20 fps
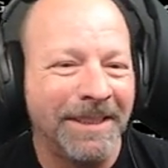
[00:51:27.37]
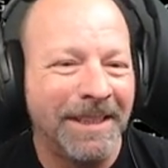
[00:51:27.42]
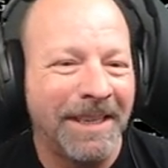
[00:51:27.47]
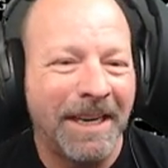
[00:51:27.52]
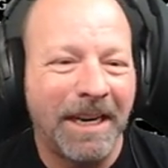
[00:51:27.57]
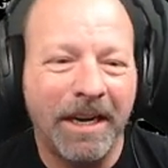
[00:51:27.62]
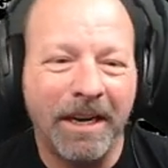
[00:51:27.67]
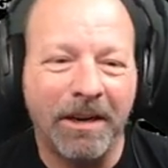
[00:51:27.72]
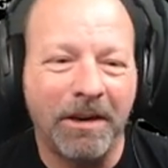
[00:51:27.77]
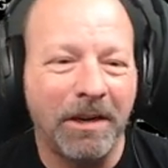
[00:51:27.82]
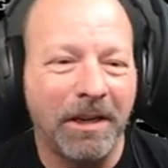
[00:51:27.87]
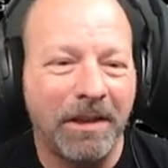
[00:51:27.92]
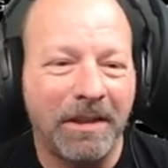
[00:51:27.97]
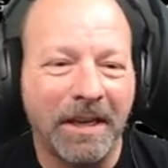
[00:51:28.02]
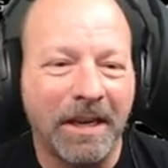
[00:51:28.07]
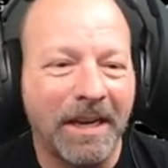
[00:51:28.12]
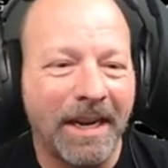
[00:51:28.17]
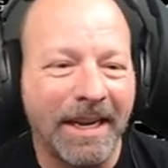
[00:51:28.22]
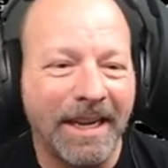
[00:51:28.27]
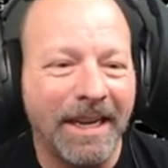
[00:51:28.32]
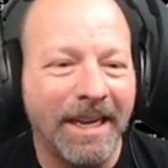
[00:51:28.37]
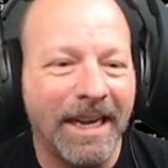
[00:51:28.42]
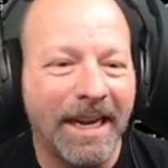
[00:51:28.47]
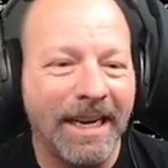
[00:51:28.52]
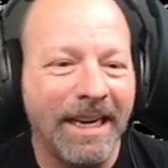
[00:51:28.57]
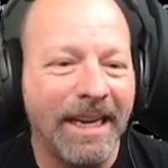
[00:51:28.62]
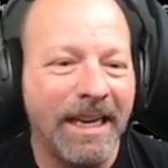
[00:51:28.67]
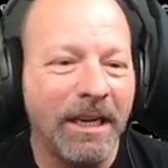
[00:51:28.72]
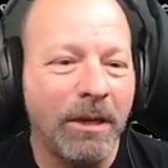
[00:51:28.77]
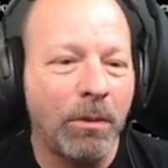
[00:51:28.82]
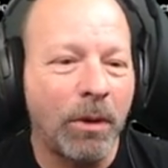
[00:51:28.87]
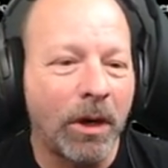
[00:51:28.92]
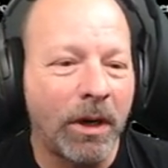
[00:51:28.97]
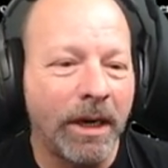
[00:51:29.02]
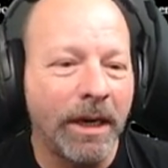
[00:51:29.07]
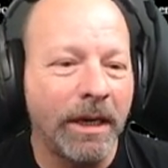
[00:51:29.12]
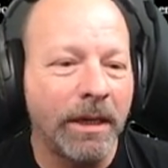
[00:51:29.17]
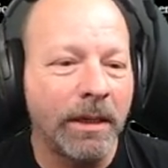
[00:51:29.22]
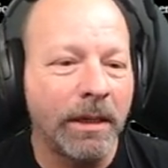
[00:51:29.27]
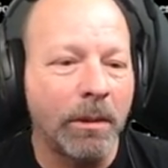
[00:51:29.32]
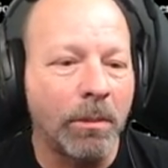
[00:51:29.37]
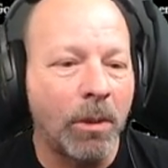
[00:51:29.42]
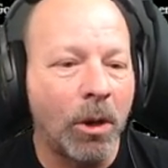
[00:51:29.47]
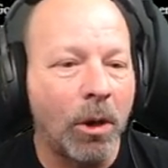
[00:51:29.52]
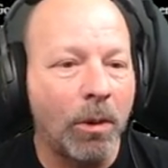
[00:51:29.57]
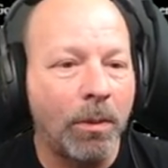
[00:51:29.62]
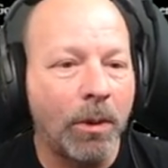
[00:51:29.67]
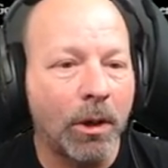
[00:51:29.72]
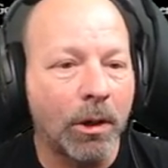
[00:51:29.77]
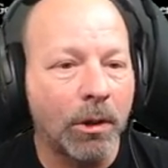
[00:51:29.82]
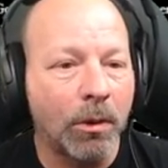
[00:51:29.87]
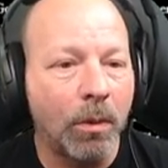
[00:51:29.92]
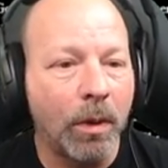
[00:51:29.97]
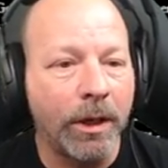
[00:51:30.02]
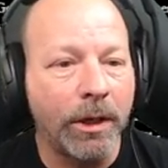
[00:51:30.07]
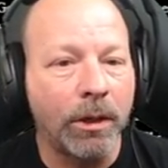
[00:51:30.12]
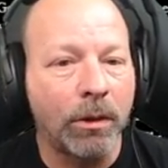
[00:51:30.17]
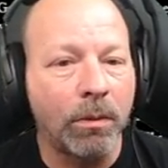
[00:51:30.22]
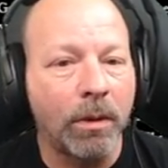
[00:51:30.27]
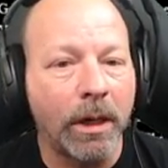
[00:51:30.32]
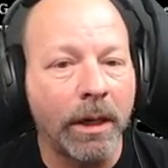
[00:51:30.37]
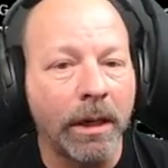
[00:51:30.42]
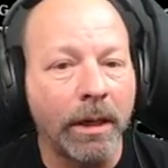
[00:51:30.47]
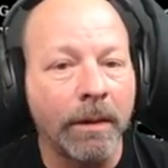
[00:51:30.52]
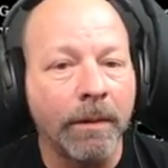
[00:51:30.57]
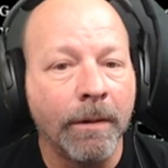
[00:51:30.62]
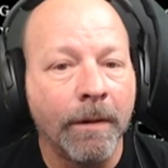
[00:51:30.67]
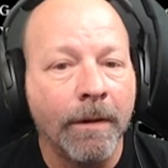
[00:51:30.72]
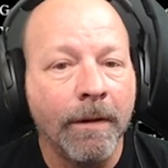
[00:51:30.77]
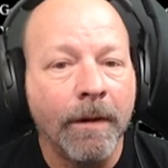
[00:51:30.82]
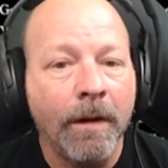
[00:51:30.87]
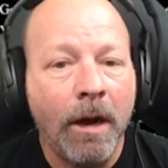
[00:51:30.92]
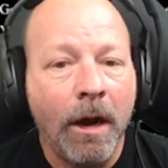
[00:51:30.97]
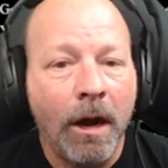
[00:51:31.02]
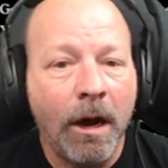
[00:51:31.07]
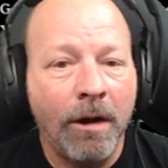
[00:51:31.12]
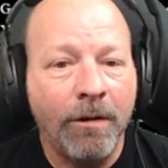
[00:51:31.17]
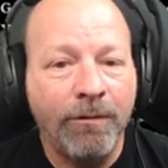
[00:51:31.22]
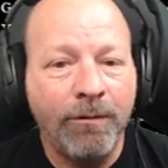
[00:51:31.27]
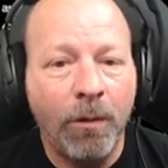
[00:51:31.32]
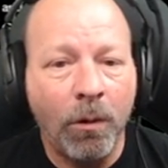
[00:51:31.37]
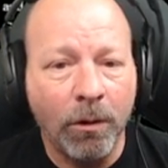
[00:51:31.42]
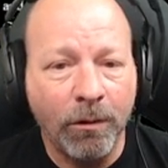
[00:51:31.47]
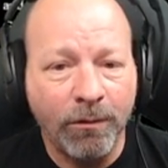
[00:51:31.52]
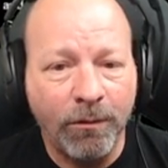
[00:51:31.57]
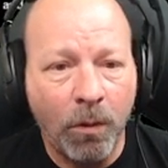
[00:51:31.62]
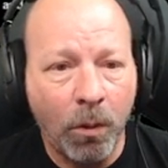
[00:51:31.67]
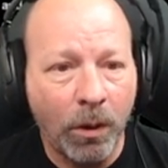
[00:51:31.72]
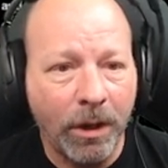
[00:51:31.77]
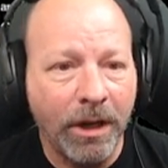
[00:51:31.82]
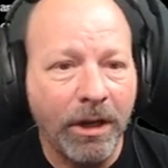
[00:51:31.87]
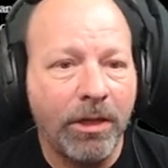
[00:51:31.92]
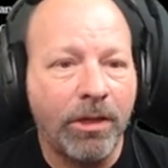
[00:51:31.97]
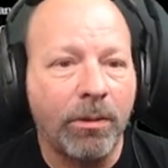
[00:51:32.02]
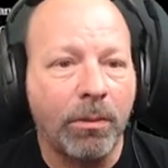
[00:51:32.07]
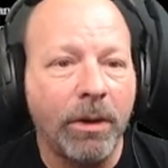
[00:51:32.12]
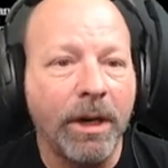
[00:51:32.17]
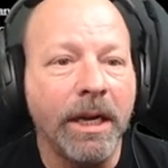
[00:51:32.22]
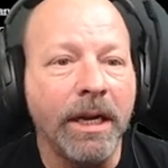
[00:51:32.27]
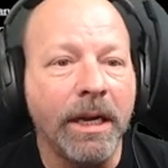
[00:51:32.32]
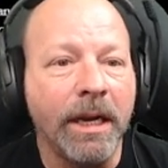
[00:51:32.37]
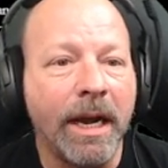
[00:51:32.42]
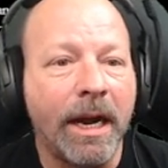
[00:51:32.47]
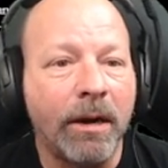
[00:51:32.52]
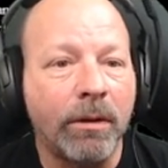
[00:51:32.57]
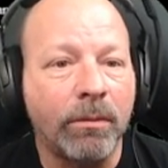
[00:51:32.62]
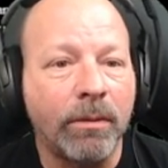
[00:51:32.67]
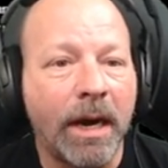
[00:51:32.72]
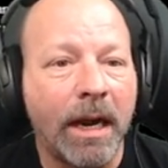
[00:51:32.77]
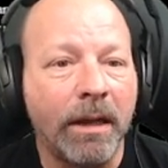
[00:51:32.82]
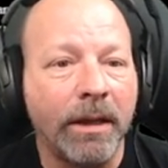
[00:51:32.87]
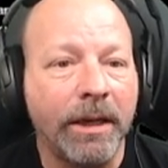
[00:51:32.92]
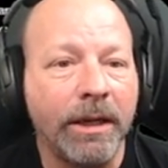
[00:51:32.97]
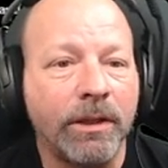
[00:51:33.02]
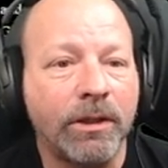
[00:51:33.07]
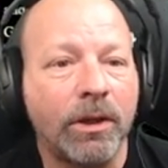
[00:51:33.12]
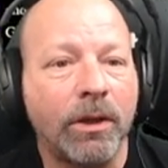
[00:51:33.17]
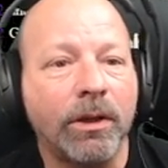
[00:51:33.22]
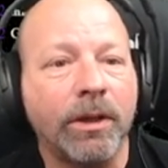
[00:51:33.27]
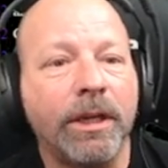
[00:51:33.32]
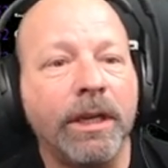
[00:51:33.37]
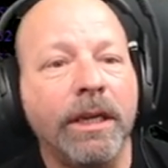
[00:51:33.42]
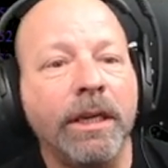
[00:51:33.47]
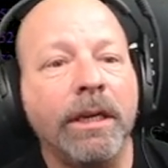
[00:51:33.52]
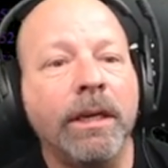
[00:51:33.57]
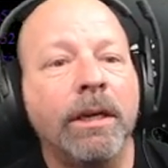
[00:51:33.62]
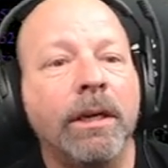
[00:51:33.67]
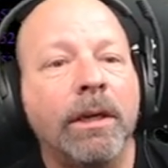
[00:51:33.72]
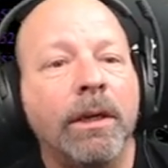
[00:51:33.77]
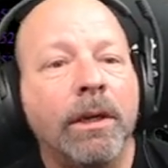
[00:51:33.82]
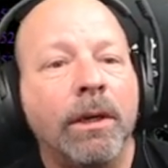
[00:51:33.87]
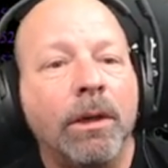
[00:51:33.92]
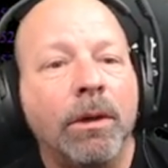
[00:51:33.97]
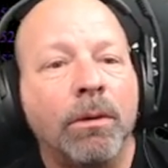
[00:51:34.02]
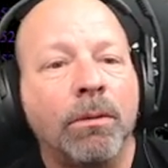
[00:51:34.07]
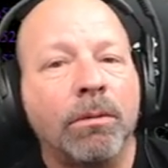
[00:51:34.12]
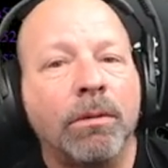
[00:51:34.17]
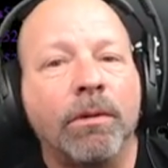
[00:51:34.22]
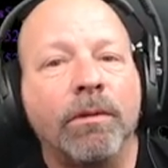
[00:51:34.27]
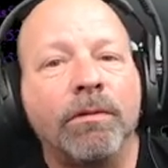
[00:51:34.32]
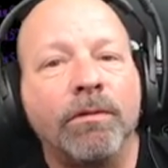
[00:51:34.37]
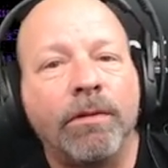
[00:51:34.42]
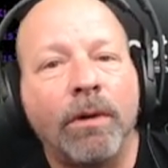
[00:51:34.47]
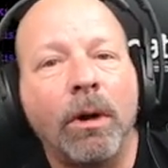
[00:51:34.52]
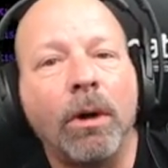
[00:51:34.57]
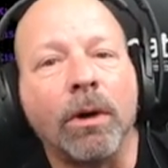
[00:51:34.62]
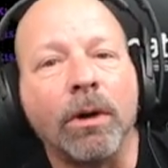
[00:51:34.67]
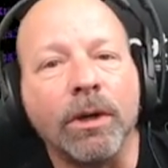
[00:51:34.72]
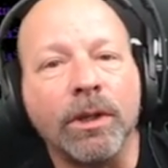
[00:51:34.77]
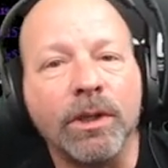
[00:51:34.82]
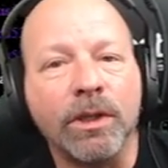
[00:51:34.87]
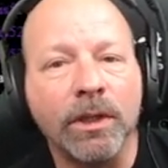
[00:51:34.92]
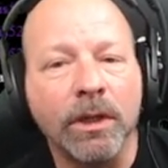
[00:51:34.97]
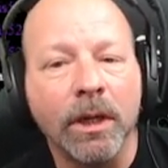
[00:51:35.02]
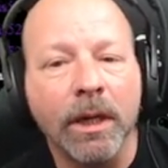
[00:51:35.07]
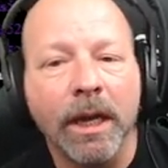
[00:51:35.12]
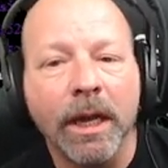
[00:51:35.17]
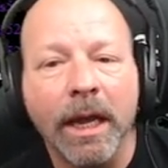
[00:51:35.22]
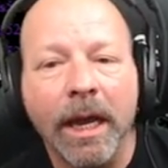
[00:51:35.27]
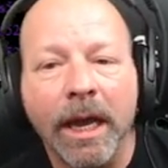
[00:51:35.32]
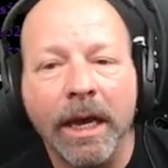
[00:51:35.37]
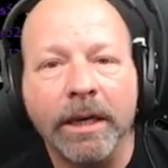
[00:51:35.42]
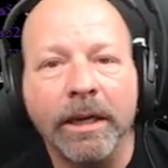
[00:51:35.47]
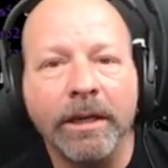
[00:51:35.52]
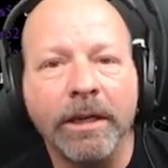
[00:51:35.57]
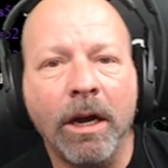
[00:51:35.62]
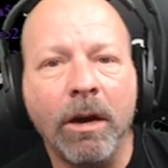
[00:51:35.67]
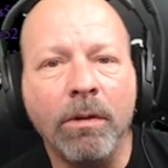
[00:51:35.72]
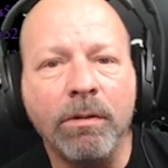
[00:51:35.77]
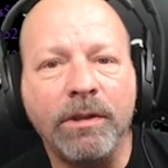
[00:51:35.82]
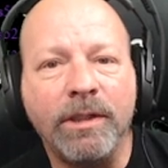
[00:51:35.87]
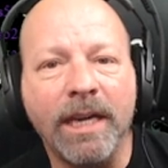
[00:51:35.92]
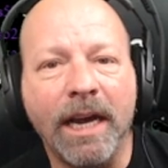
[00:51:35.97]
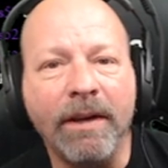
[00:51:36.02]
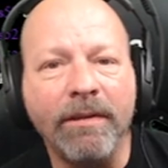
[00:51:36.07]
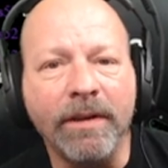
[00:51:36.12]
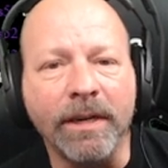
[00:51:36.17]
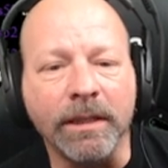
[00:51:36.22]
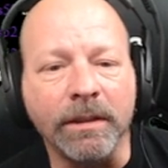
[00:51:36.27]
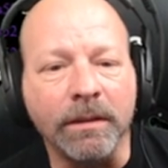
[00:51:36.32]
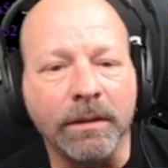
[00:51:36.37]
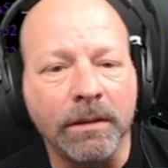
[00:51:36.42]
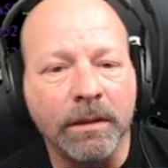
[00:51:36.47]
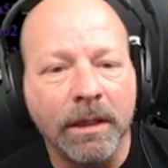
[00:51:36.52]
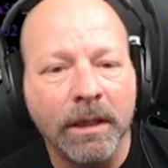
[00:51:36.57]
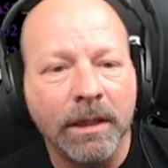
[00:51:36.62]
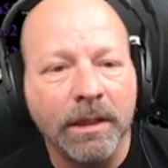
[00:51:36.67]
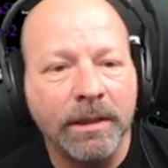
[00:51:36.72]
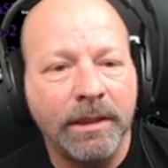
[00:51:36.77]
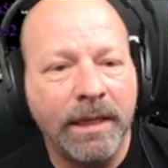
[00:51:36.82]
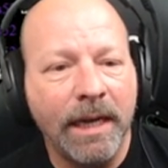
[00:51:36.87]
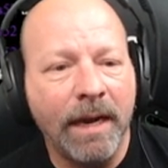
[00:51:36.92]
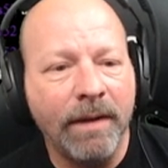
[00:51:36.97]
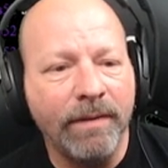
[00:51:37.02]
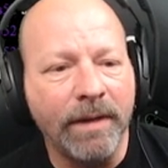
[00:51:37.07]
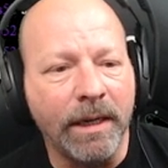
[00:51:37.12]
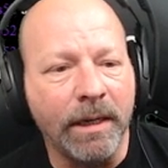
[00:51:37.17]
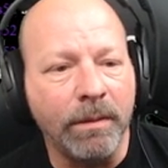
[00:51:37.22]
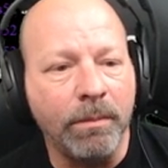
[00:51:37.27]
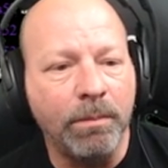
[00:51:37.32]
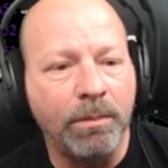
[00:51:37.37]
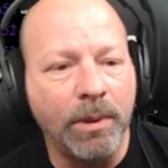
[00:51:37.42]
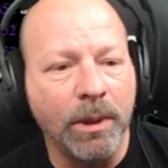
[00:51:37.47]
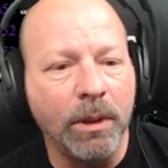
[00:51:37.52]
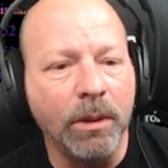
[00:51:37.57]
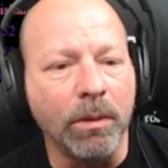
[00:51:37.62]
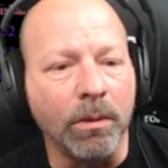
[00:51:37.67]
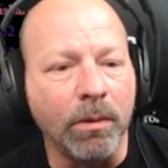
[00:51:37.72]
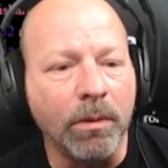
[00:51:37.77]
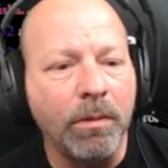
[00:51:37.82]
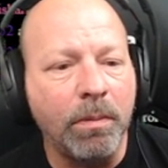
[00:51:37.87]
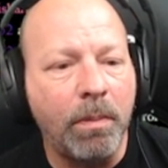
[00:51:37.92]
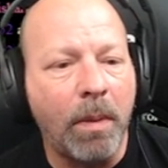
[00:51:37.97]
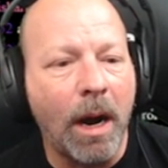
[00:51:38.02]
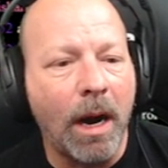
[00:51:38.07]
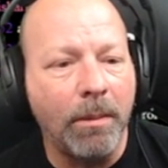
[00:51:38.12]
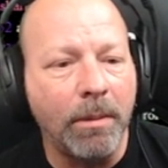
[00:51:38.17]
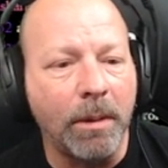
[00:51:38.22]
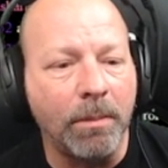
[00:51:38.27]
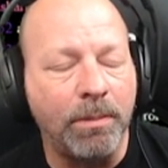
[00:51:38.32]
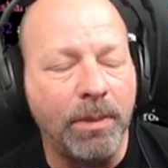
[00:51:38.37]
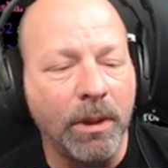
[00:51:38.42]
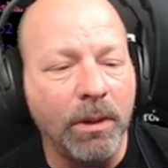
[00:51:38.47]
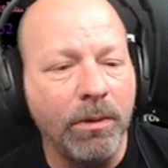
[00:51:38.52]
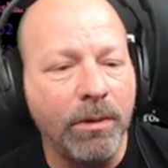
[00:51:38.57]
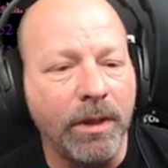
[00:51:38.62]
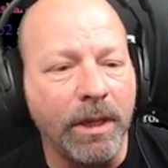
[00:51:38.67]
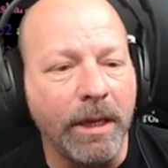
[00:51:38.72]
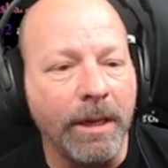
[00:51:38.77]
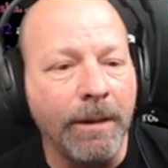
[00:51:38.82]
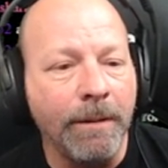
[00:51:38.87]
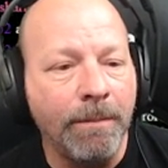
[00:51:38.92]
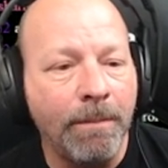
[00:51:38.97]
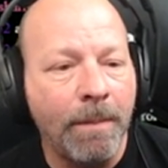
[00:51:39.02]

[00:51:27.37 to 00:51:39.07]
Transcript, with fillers: I don't think I can get anywhere into the ballpark of what you're running. Uh, 443 at Rally Turkey reverse. And I know Devin, Devin Booth, Baba Boothy,